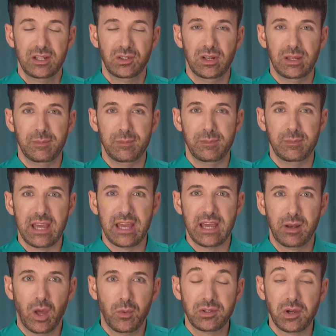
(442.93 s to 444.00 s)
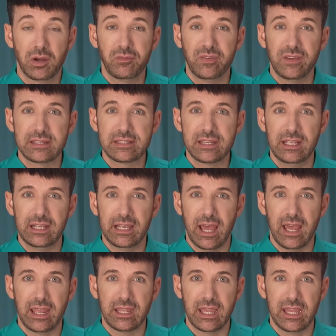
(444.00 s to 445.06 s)
Do let me know down below, and don't forget to hit
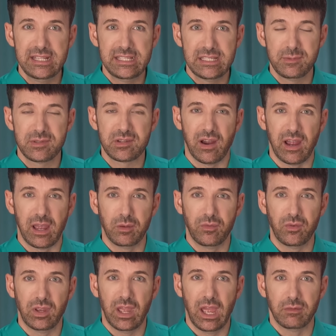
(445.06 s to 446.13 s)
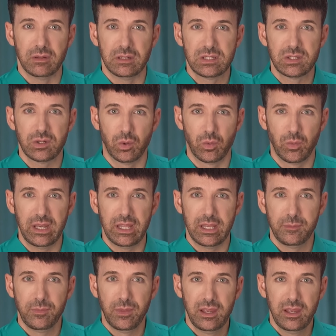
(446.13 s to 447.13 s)
like and subscribe if you haven't already.